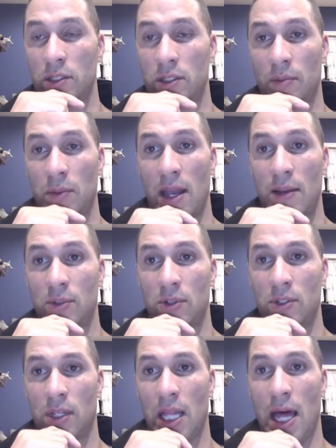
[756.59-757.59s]
And sometimes
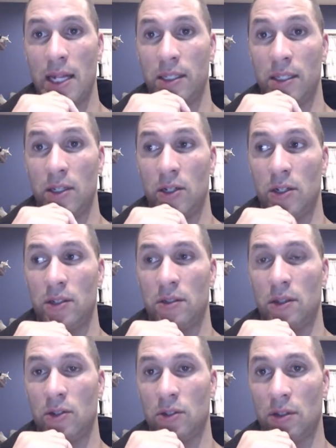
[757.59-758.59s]
there's a lot of
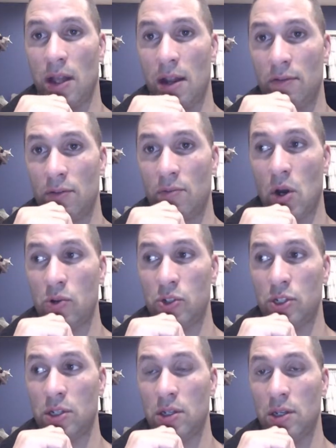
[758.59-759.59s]
tears and there's a lot of
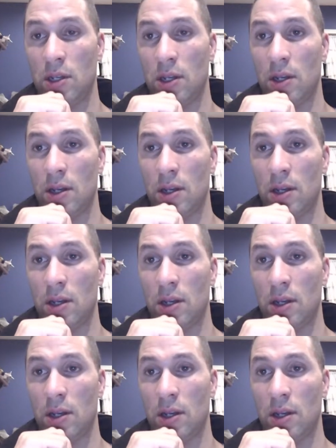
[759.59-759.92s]
emotion,